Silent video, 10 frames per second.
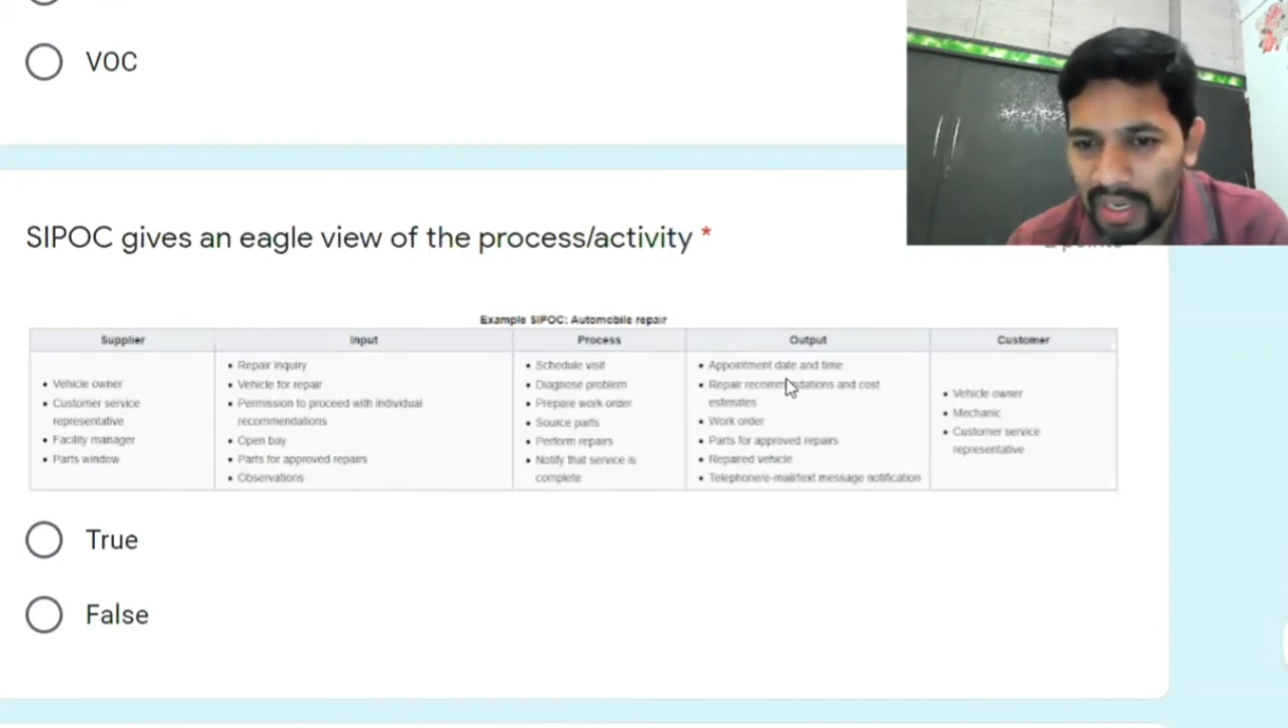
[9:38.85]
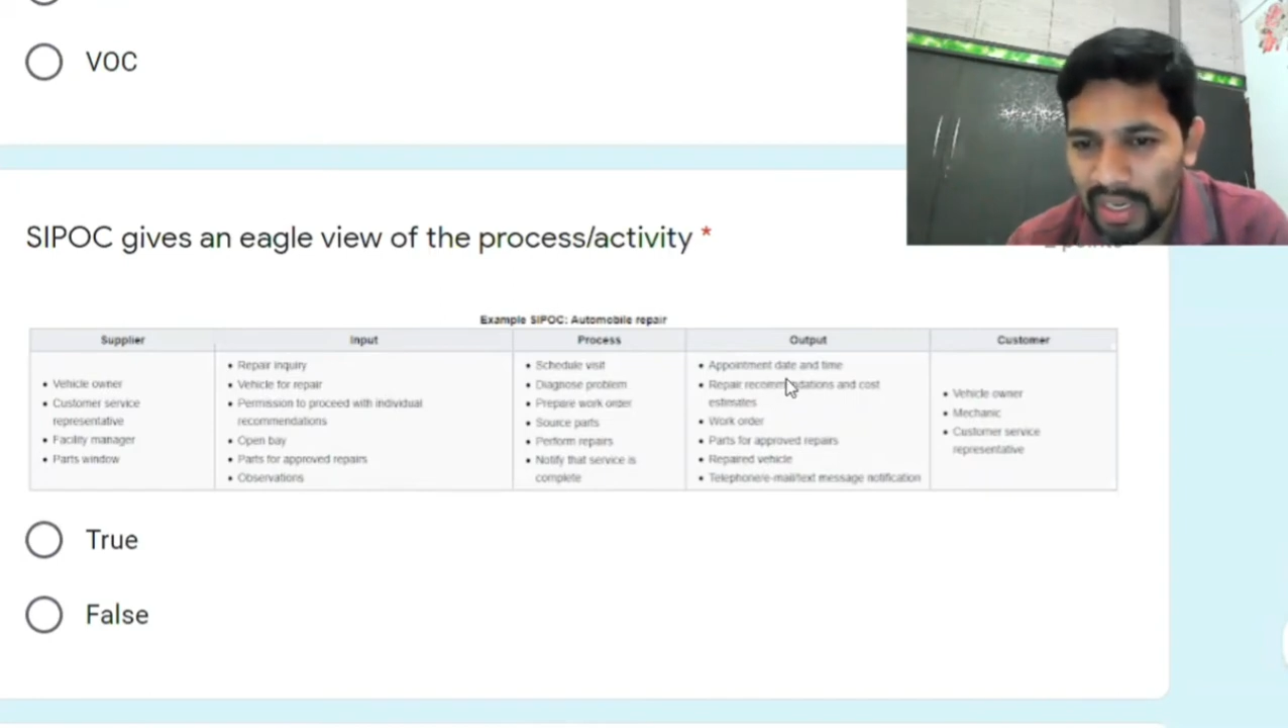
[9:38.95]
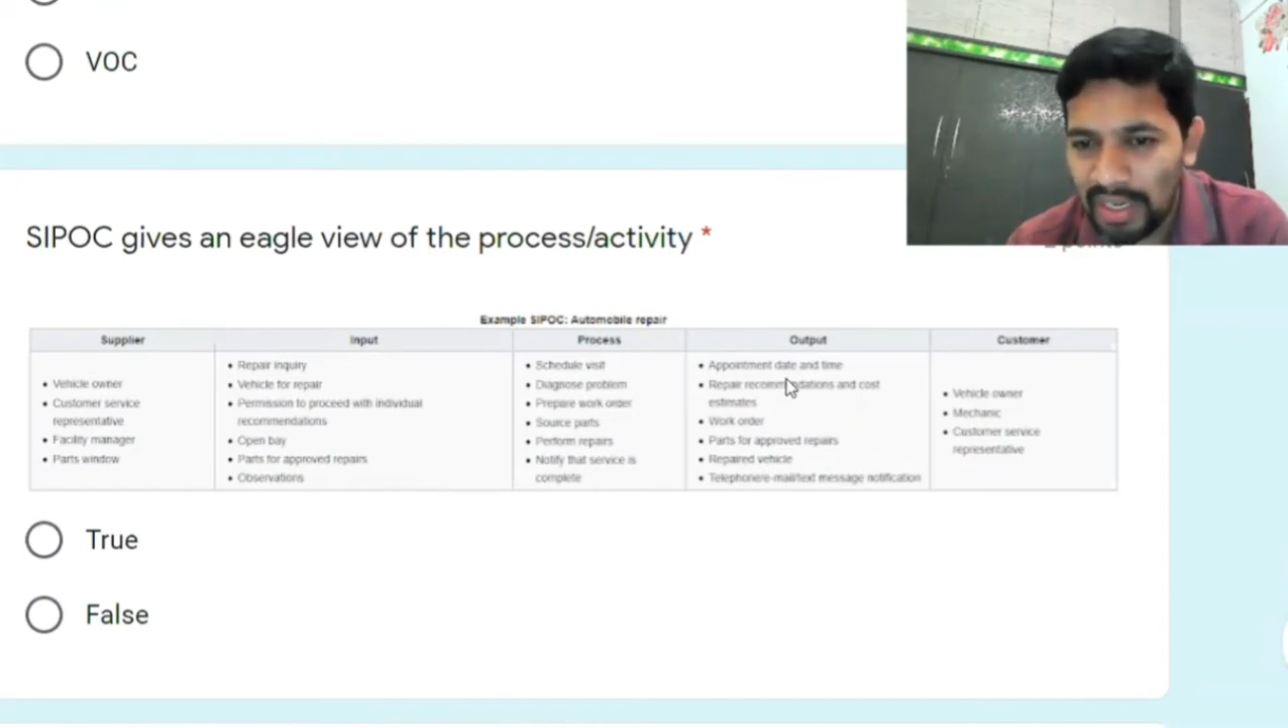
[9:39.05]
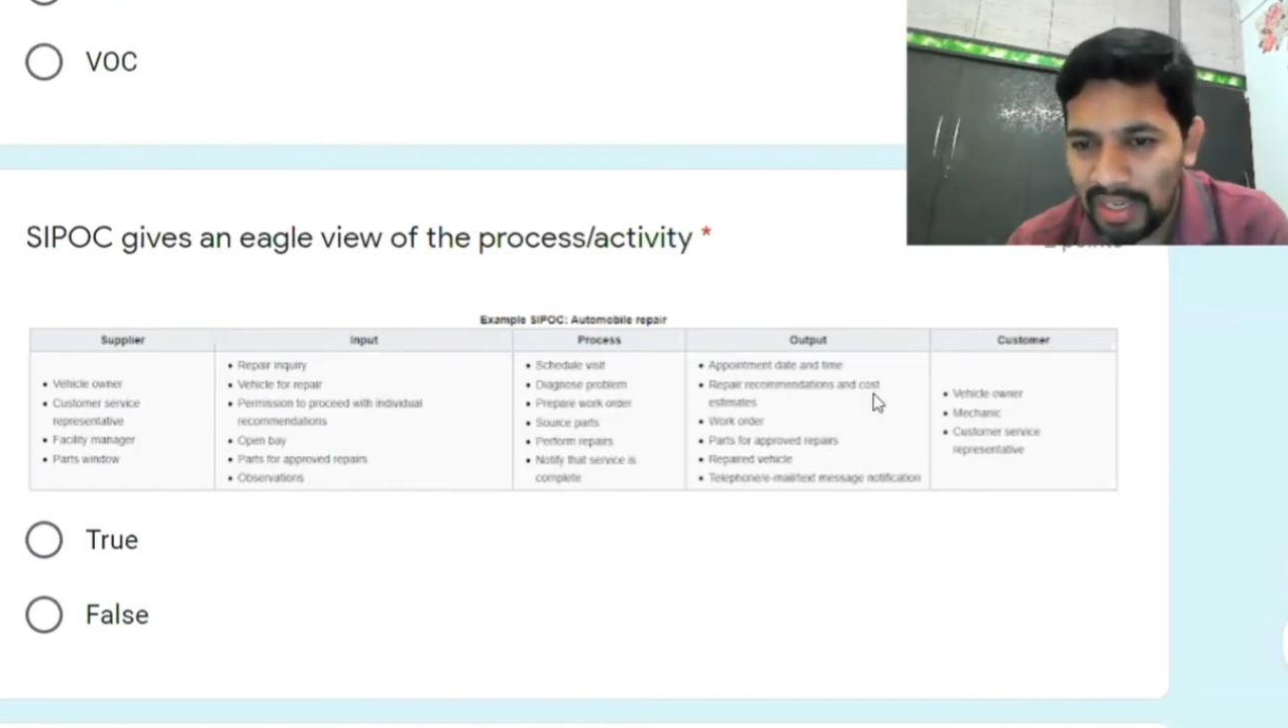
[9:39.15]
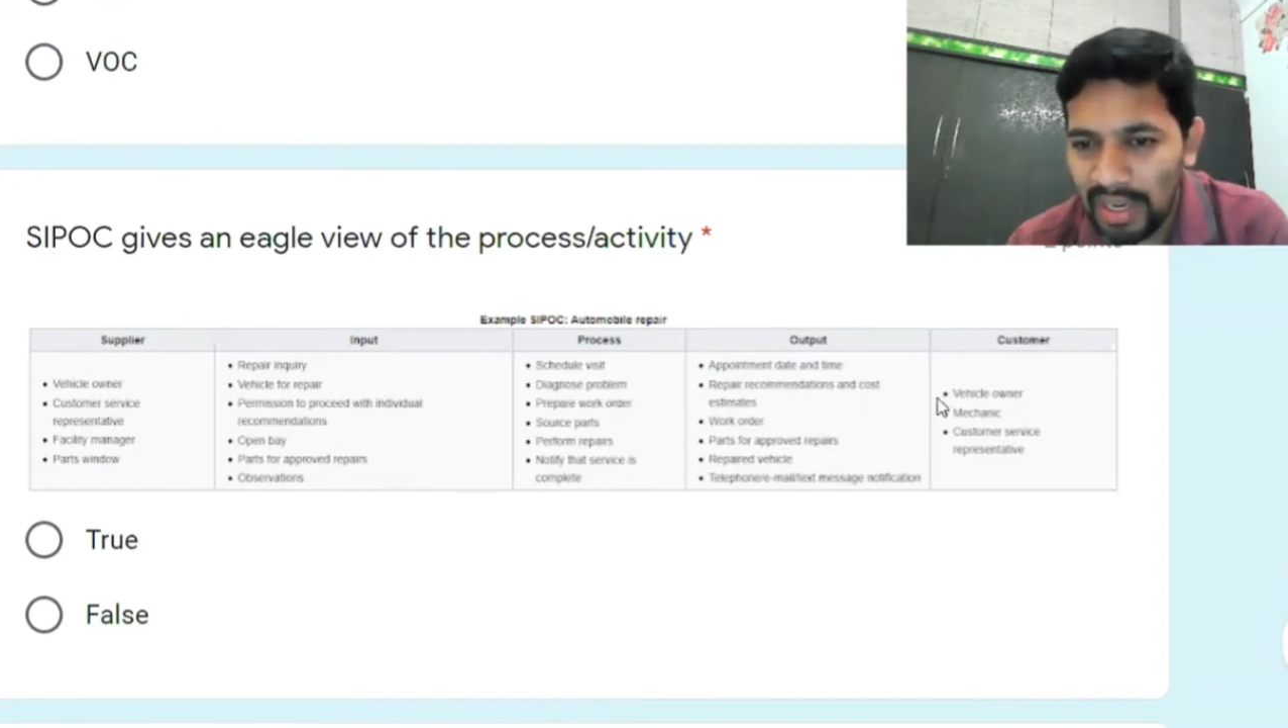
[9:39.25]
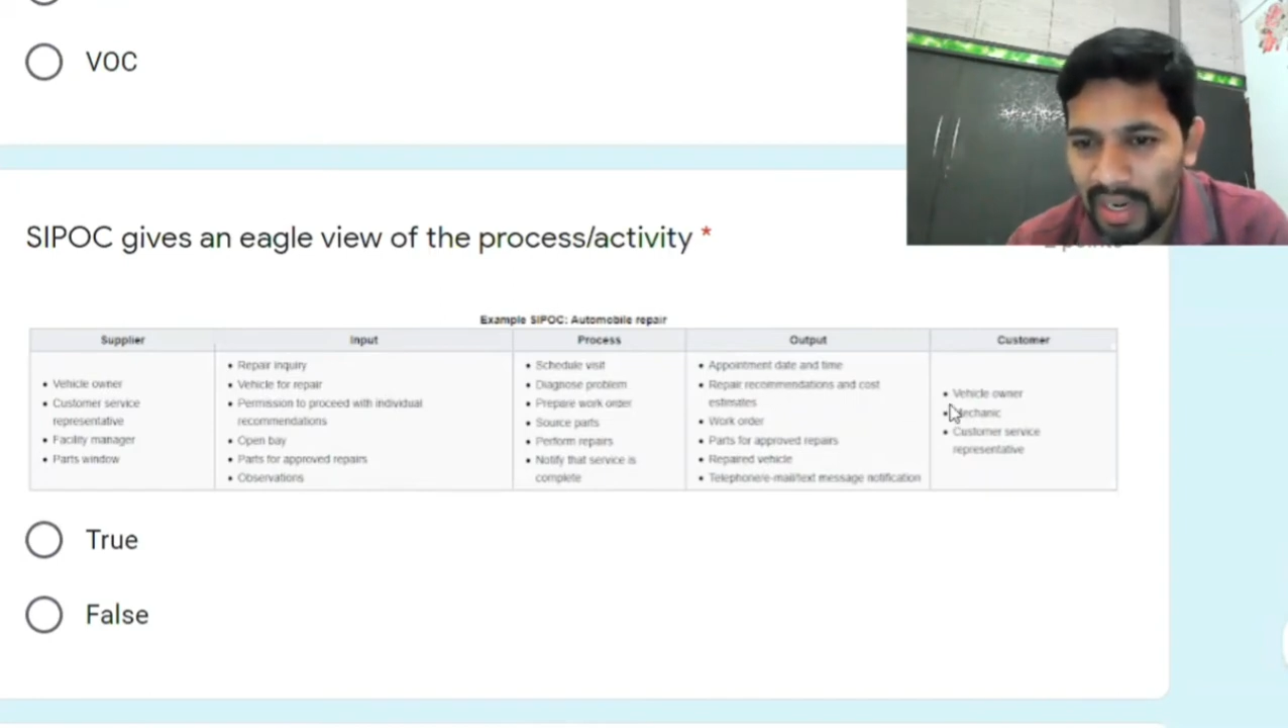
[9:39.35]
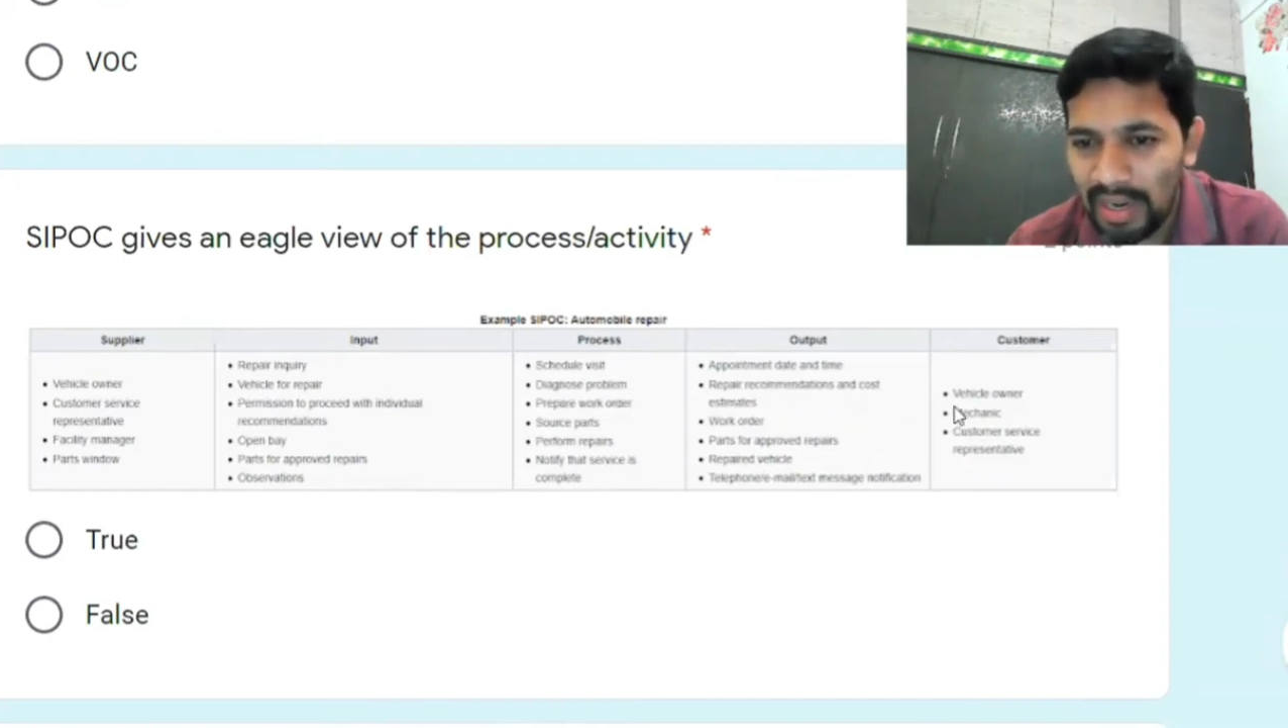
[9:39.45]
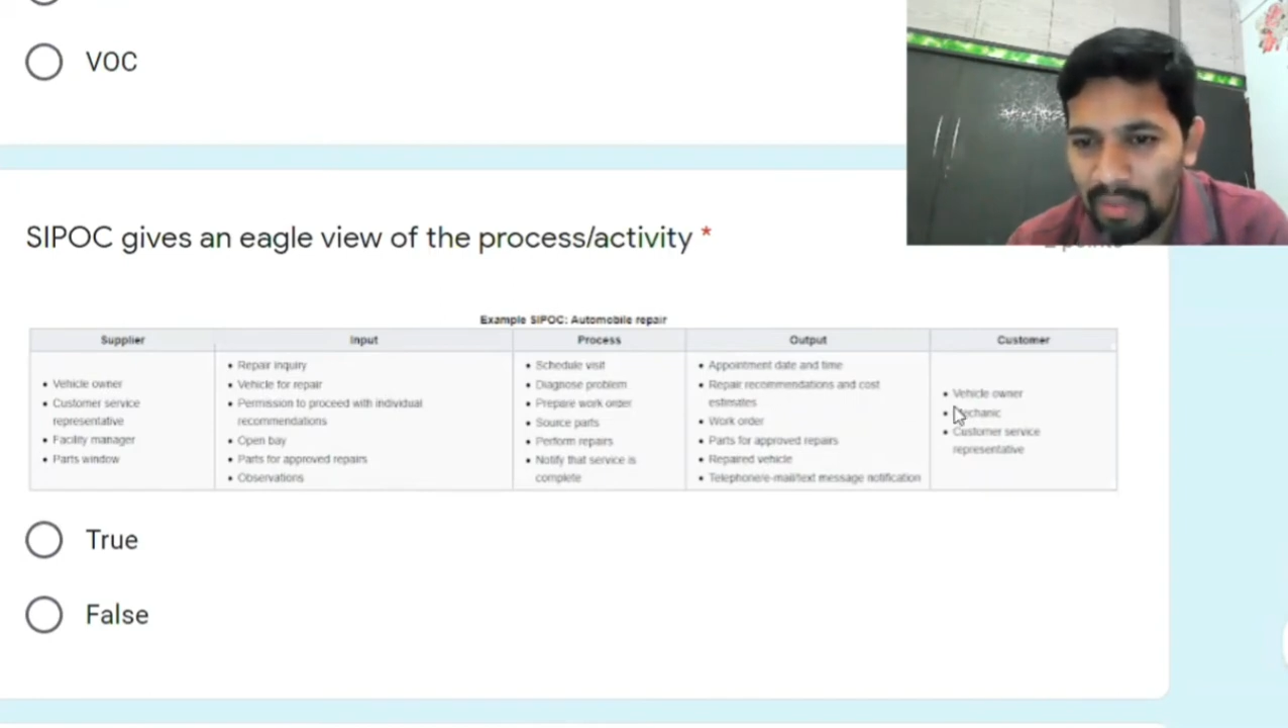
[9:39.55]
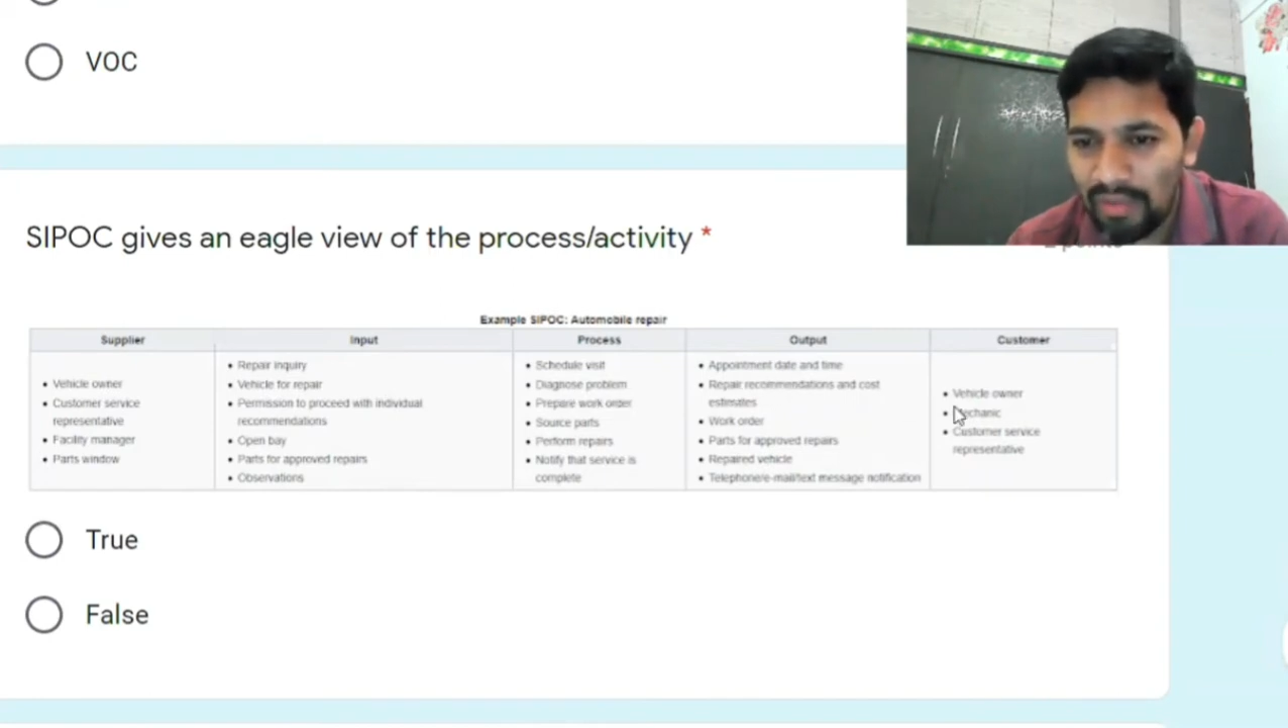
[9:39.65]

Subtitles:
date and time,